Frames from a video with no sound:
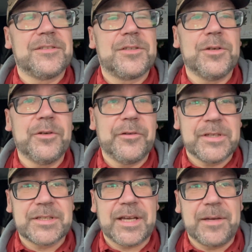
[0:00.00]

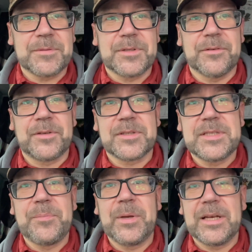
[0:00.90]
tourist type stuff, because
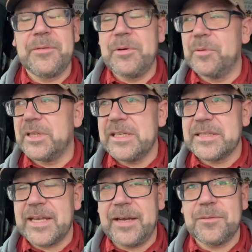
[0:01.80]
typically we would
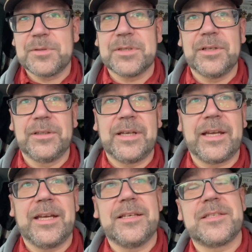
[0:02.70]
eat out and all that
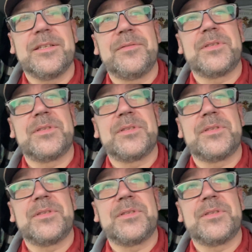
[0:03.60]
kind of stuff.